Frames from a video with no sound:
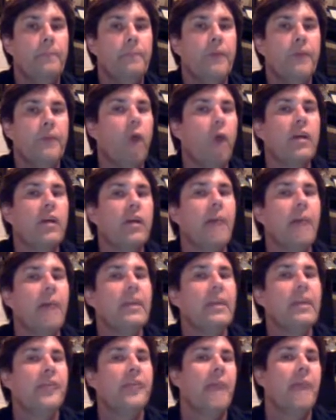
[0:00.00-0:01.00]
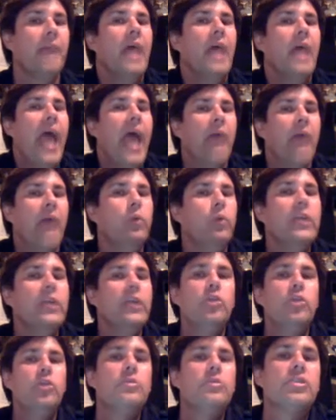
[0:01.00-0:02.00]
to overcome anything. And when
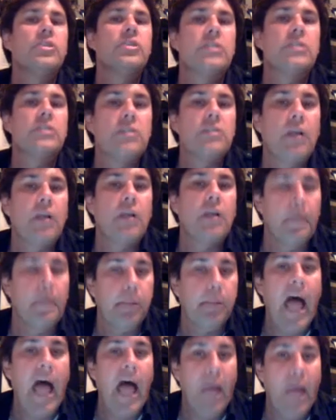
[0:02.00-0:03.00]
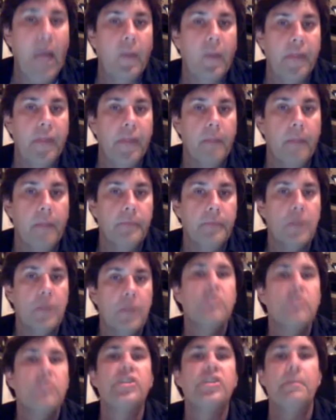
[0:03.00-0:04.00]
you comply with it,
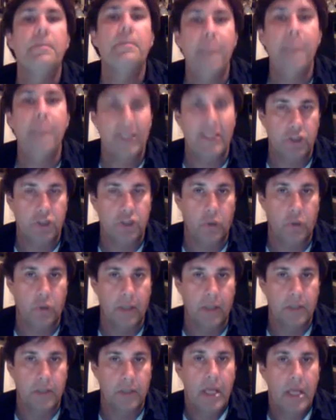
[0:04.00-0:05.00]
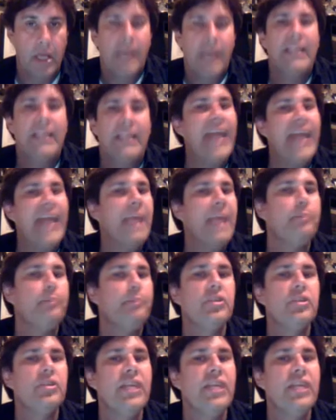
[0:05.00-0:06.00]
submit to it, take a
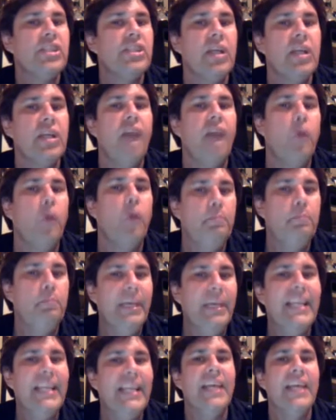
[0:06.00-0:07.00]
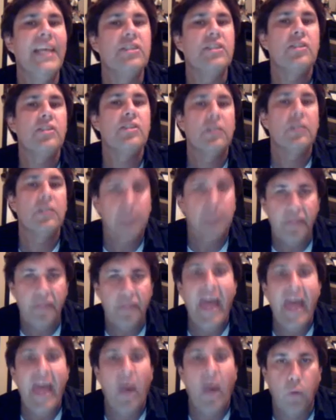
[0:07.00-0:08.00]
position of obedience to
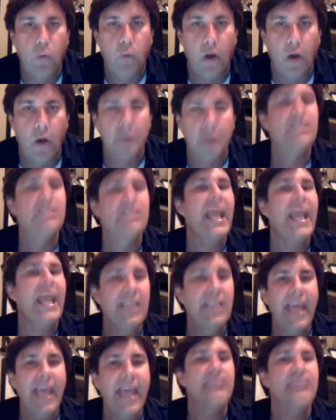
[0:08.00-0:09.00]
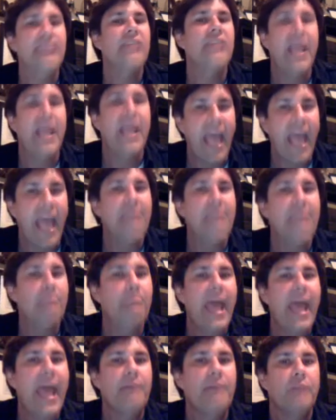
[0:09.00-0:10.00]
that word, say yes and
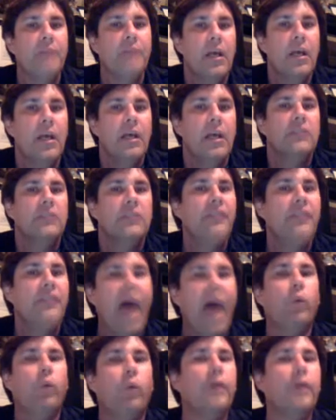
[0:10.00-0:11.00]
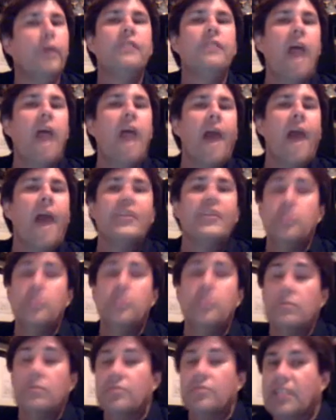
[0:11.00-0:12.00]
amen to that word of God that
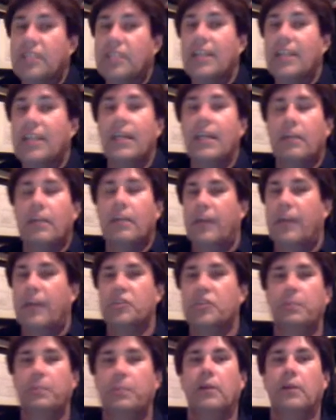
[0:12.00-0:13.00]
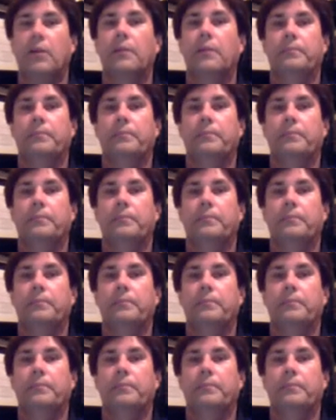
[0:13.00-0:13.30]
you see and hear by the Spirit,